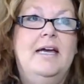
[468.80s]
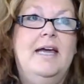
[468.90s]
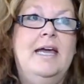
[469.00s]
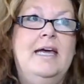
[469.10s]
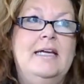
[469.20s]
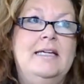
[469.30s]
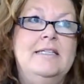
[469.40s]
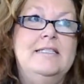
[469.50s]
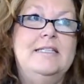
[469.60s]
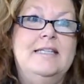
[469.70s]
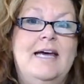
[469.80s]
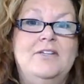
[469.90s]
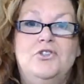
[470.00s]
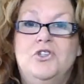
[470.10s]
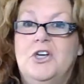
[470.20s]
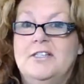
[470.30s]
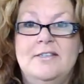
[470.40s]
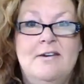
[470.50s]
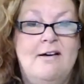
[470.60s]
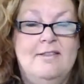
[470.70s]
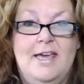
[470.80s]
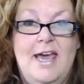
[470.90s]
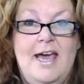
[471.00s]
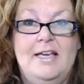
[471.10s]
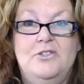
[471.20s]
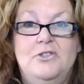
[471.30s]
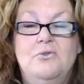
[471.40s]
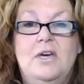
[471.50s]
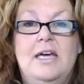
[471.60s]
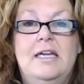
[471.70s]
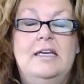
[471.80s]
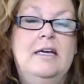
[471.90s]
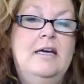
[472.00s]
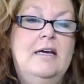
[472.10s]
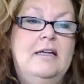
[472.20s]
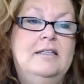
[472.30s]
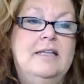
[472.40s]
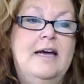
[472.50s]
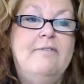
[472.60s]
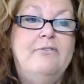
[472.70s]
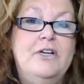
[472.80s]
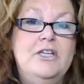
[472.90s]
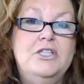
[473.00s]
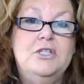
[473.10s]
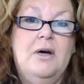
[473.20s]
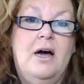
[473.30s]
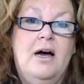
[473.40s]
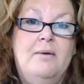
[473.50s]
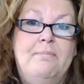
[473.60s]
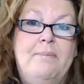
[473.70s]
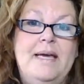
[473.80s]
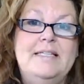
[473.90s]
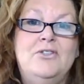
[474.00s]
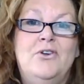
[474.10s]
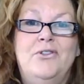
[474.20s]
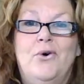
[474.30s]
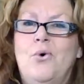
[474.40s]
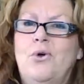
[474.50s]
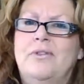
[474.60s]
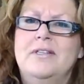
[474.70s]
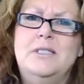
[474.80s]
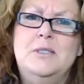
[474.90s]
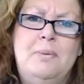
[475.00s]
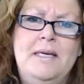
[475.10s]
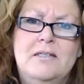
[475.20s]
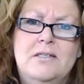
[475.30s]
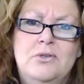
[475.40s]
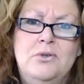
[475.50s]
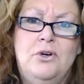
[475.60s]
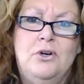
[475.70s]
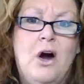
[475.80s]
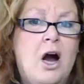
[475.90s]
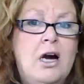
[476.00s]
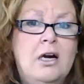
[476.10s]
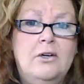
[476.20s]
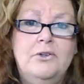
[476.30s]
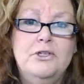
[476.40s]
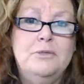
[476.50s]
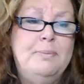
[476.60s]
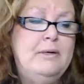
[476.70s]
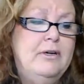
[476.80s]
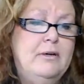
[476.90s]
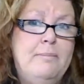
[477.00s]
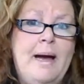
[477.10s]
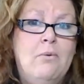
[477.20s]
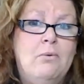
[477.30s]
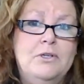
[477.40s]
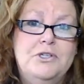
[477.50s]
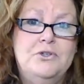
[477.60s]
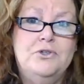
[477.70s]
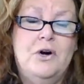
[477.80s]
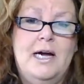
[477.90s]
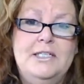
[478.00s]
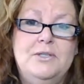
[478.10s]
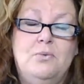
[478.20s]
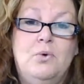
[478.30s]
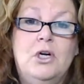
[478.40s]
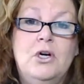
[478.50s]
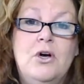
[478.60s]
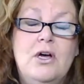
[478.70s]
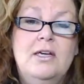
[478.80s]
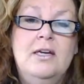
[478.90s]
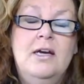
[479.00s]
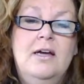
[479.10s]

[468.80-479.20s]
And that's just not the case. You can leverage based on the oil that speaks to your heart or your spirit about what you're trying to work on.